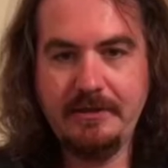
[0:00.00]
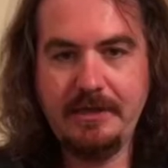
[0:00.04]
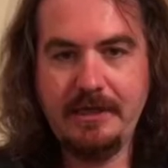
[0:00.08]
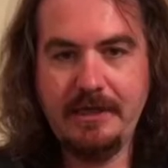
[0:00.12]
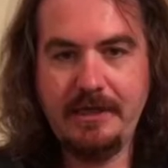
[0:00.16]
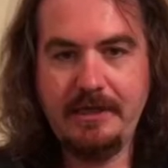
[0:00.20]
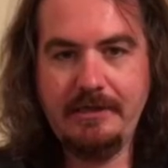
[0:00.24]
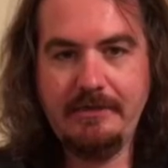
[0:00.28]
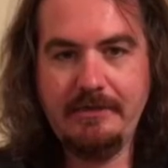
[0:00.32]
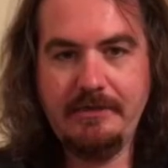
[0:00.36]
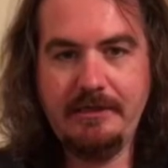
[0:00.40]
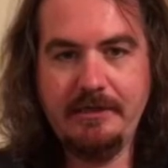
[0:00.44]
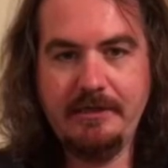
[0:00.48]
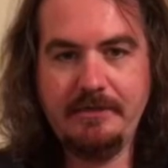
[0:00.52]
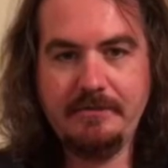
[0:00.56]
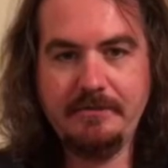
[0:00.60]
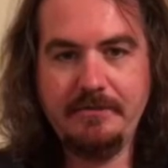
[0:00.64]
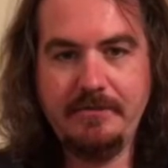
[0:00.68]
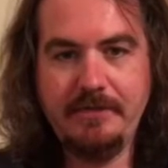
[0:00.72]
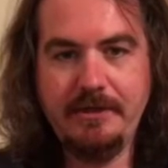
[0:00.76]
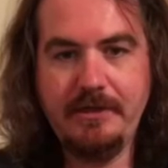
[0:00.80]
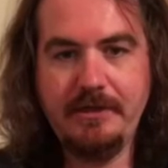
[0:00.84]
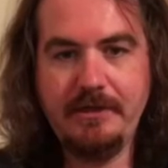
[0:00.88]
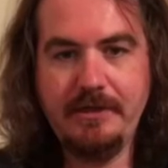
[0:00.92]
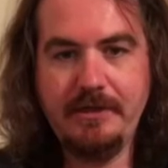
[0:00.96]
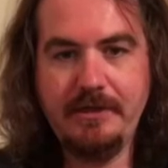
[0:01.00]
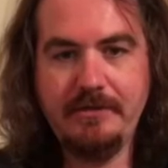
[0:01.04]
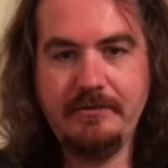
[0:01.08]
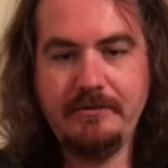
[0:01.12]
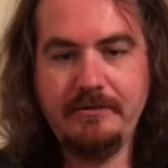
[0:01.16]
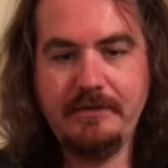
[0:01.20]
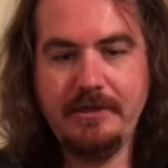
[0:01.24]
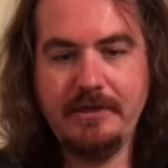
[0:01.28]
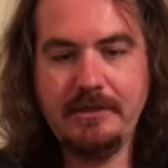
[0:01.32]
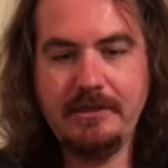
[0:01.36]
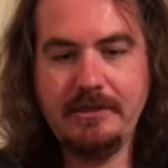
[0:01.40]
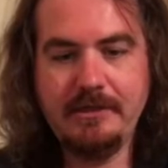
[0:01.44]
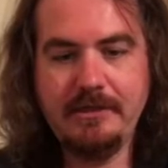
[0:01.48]
I think it's pretty neat.
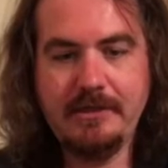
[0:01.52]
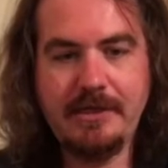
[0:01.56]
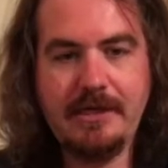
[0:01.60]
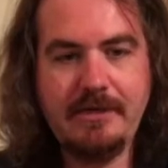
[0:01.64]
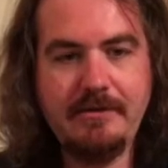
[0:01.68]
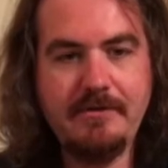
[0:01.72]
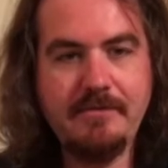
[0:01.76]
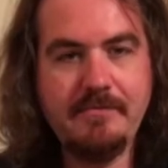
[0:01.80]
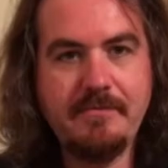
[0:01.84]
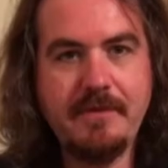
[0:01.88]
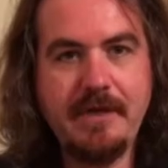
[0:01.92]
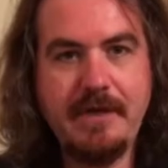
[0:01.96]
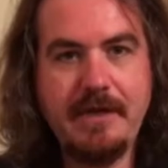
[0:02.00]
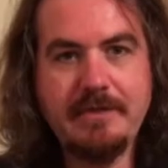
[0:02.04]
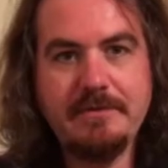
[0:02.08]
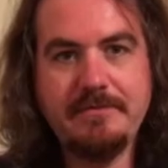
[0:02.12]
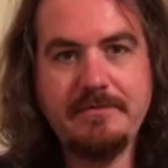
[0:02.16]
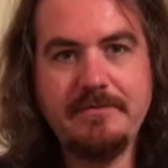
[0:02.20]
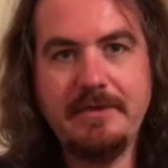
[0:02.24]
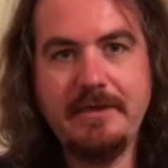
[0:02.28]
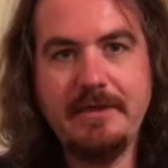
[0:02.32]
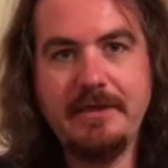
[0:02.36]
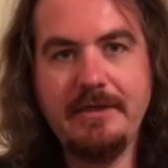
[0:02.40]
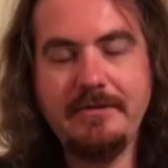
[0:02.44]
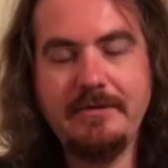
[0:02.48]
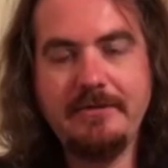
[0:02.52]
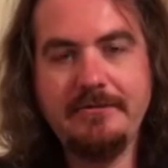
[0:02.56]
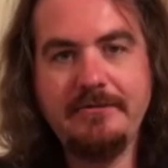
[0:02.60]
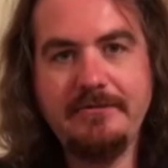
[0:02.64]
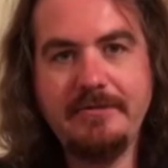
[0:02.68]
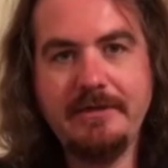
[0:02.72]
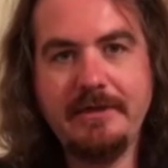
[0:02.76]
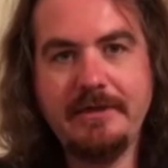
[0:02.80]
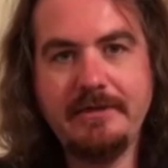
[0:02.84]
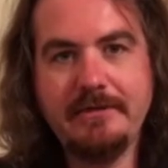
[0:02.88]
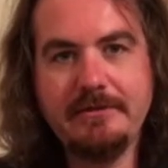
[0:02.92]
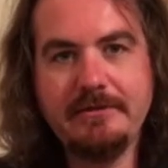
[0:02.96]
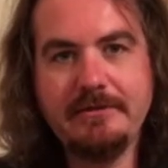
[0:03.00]
Kind of reminds me
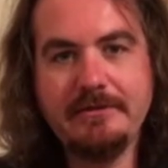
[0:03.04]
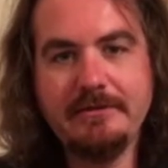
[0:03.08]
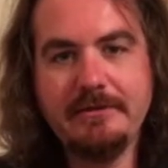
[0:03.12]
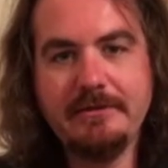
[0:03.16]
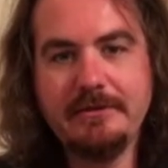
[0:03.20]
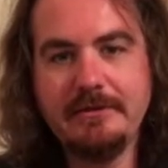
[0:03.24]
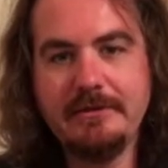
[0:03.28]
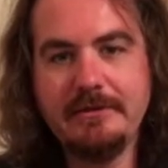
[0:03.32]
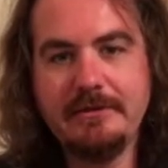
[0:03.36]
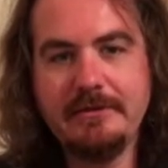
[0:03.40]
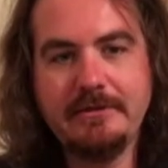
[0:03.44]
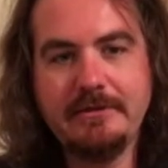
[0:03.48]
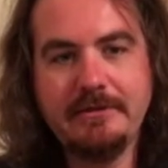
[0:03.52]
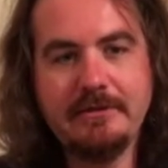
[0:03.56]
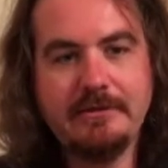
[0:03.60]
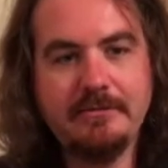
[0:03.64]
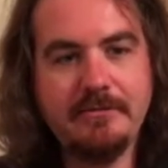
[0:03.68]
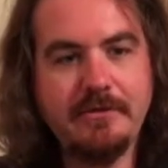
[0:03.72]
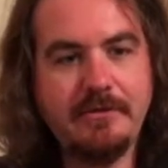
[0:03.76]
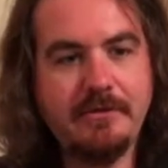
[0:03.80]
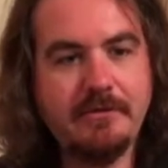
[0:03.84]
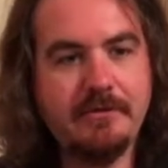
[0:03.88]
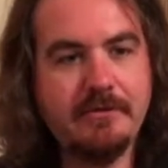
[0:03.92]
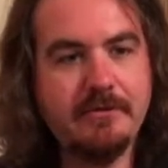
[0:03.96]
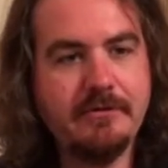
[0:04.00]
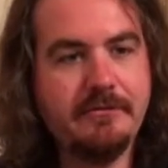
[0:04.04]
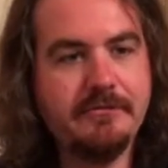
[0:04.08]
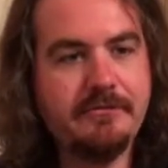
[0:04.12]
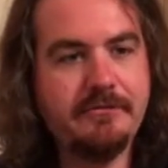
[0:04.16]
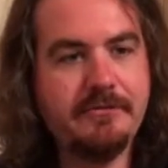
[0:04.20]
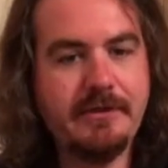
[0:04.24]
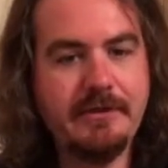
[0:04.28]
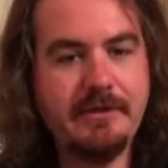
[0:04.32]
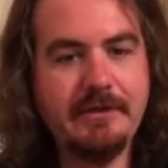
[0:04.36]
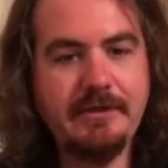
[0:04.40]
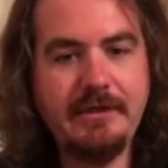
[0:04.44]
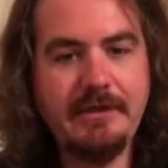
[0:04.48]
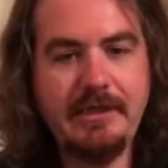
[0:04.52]
of some older
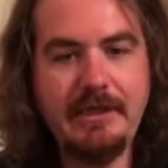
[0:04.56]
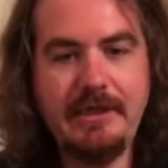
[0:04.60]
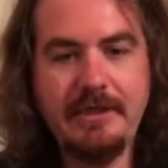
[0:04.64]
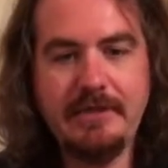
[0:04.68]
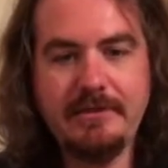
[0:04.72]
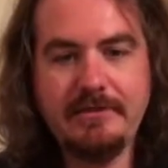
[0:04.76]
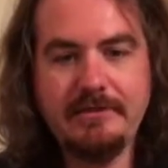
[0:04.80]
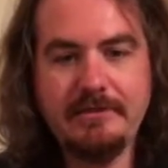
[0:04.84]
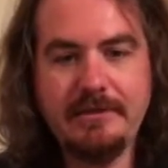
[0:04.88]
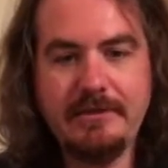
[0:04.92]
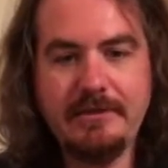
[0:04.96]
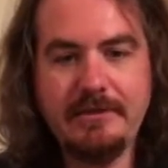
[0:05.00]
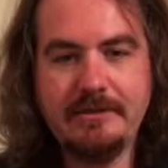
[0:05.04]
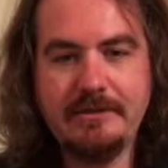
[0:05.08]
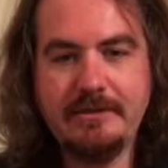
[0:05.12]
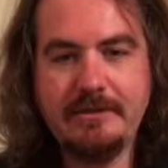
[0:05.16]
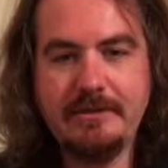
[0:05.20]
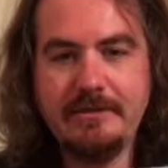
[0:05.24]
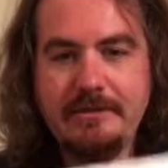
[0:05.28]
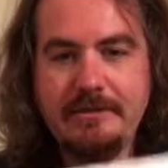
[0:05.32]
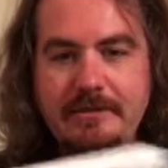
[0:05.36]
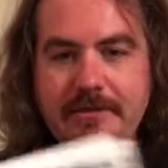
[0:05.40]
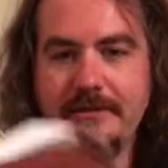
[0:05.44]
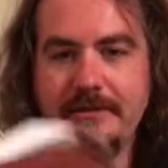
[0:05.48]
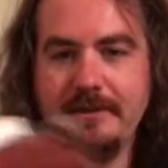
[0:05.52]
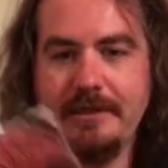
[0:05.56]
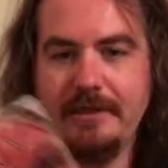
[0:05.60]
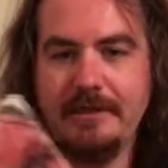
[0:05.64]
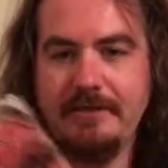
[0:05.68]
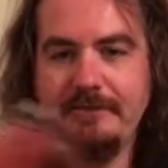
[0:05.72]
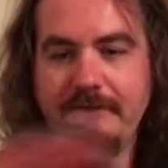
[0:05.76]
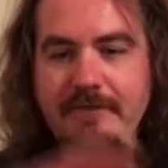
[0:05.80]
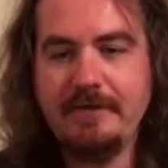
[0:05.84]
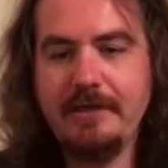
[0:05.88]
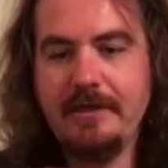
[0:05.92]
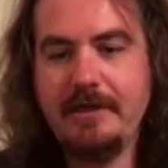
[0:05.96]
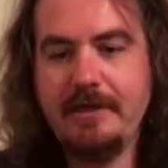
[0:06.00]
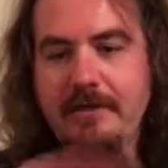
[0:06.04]
fun days, and I
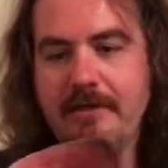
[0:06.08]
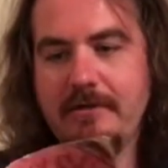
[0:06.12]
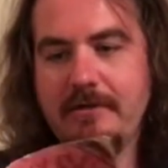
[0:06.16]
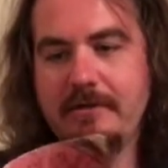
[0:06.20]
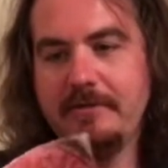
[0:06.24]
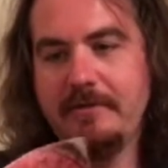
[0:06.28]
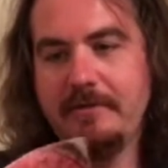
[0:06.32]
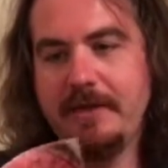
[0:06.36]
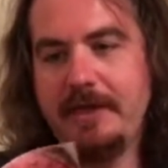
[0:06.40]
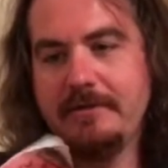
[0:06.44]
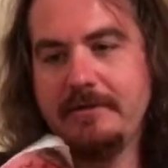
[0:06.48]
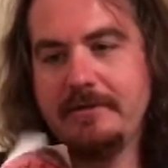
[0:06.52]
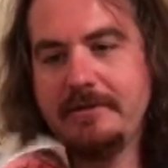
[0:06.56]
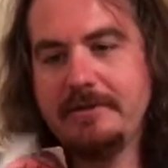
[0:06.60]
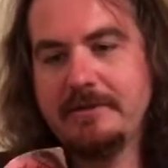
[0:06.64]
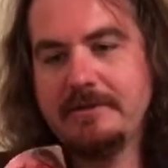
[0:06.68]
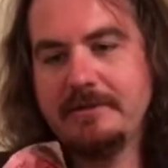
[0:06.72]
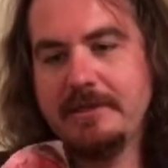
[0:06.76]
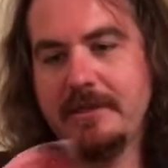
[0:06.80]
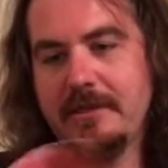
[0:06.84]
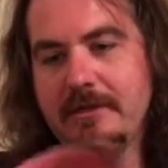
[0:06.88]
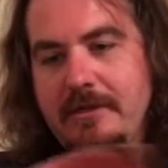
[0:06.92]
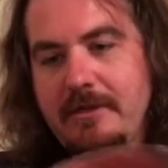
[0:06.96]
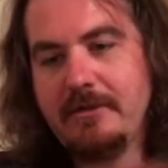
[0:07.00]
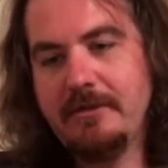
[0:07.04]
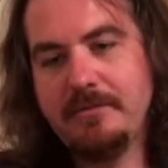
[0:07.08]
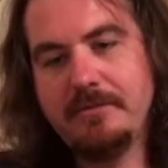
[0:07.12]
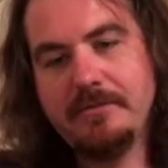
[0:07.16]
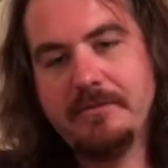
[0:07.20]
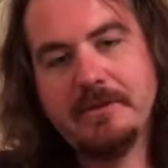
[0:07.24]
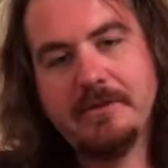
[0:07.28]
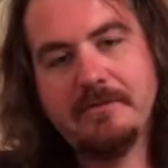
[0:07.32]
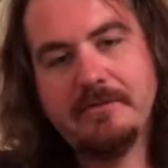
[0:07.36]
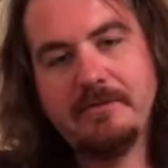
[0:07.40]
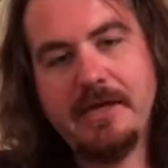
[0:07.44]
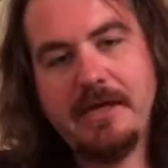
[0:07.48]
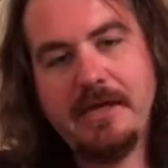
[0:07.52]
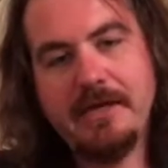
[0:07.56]
forgot all about this till I
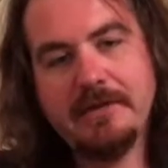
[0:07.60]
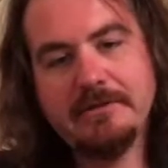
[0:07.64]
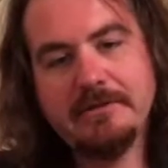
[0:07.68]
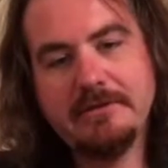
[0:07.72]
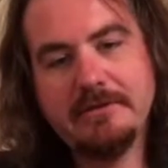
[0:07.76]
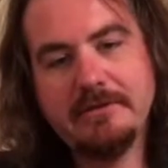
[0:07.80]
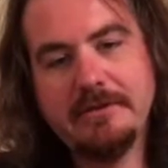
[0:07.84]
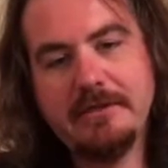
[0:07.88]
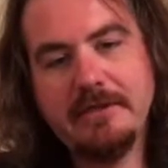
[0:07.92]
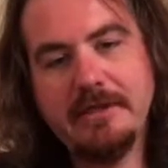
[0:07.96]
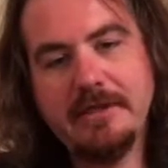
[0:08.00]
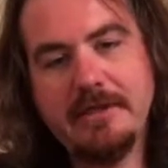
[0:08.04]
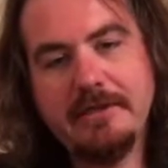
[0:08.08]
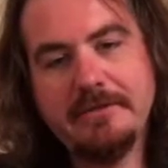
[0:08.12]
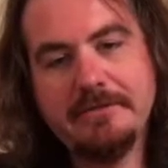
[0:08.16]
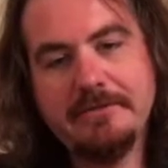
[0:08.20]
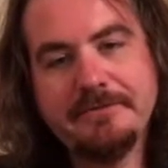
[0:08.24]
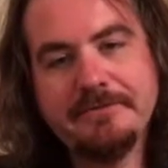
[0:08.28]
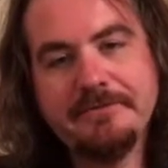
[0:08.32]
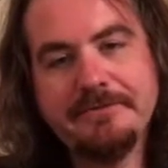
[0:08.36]
opened the box today.